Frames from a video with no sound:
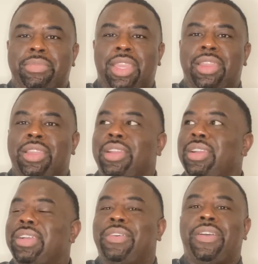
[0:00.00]
and
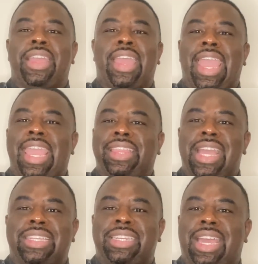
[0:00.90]
girl,
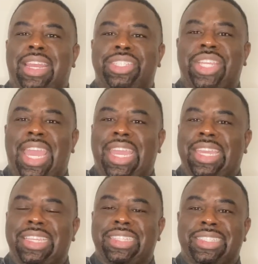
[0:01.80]
$8,000
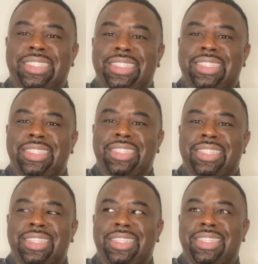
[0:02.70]
jackets.
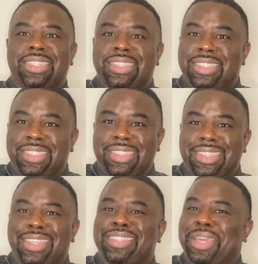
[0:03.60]

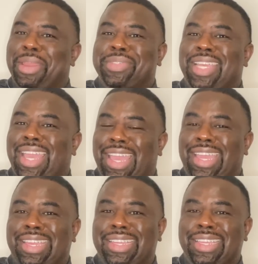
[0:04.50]
You see what I'm
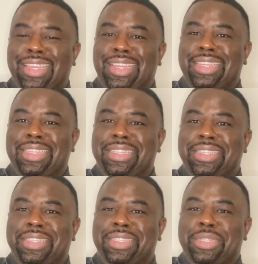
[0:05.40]
saying?
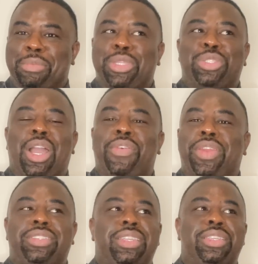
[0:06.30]
But you go over
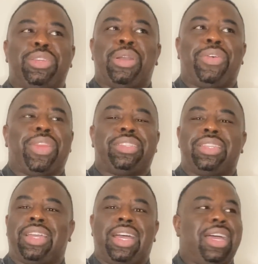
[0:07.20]
there
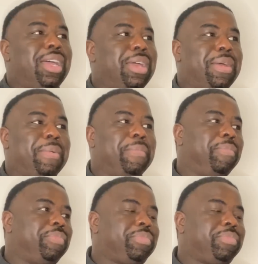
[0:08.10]
to